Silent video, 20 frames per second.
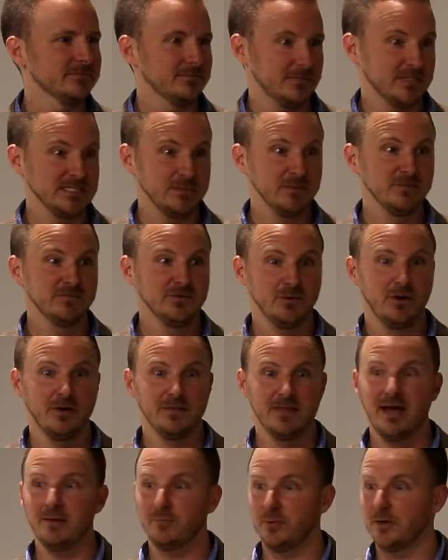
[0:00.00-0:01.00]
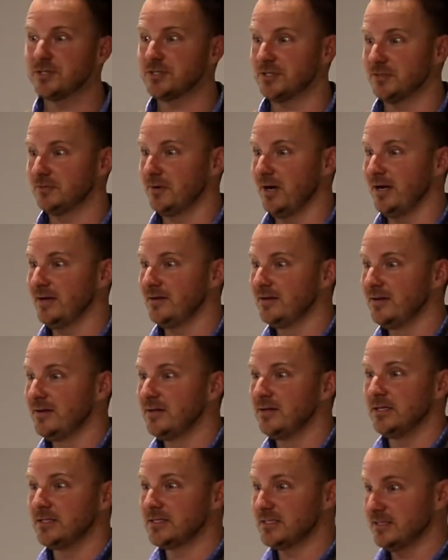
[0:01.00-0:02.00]
Some of you are that person, right?
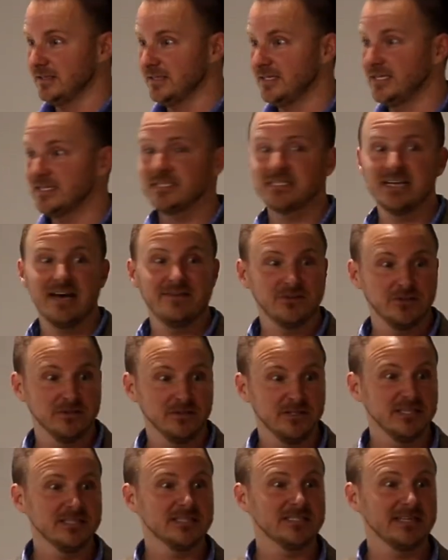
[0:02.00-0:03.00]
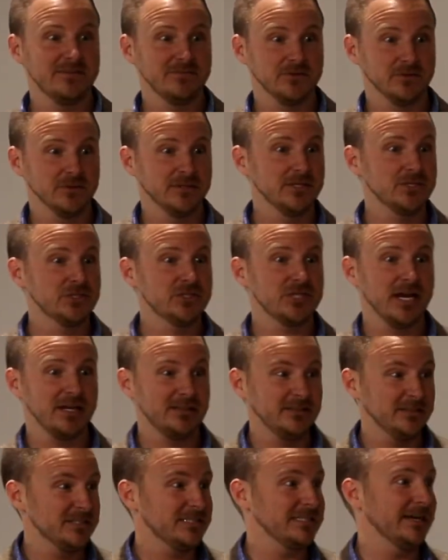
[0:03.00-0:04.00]
It's list after list after list,
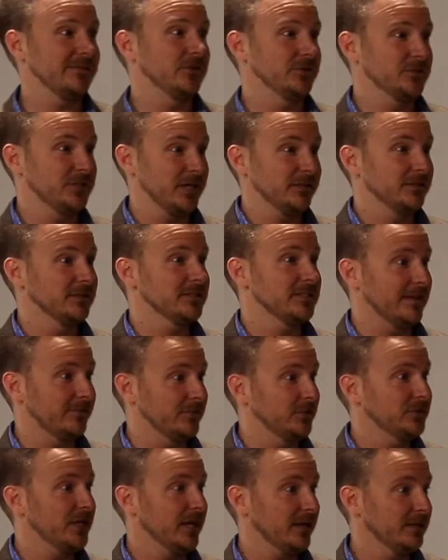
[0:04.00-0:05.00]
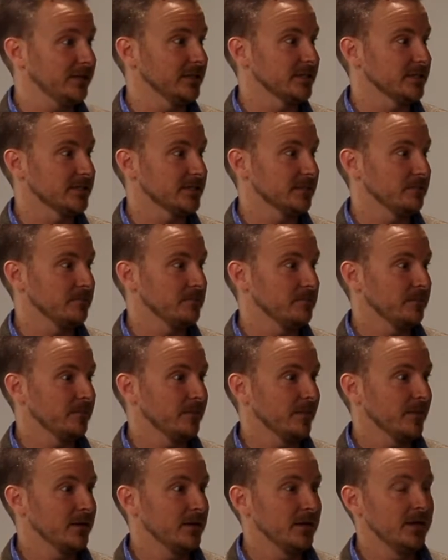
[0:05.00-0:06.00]
checklist after checklist after checklist.
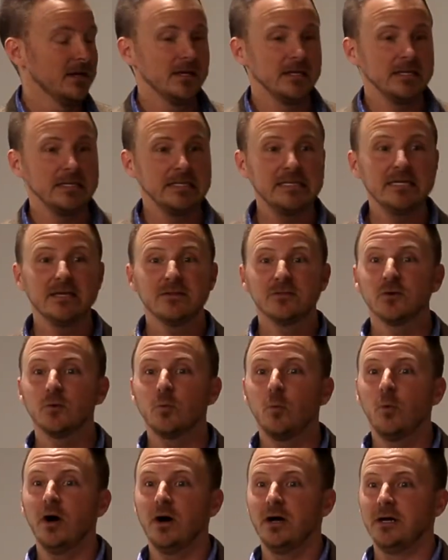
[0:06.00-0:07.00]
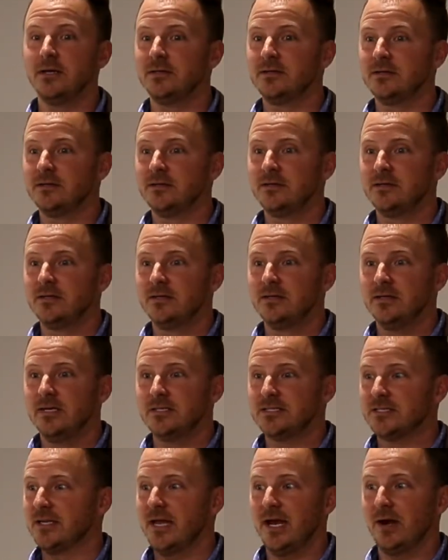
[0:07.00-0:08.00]
Neither one
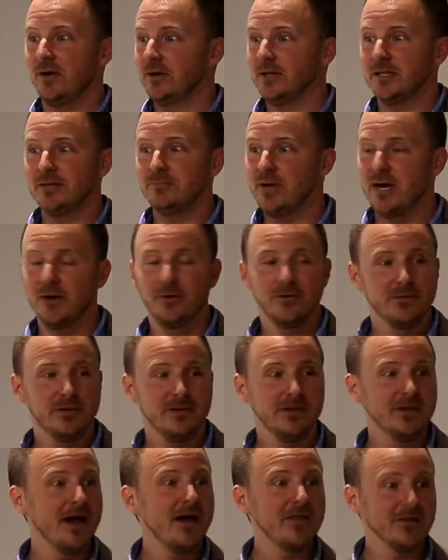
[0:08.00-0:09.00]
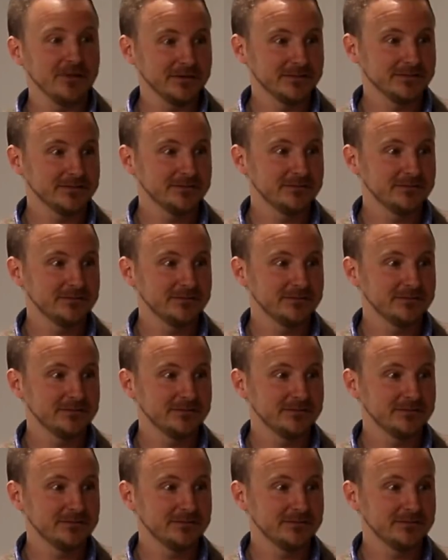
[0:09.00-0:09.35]
is inherently better than the other.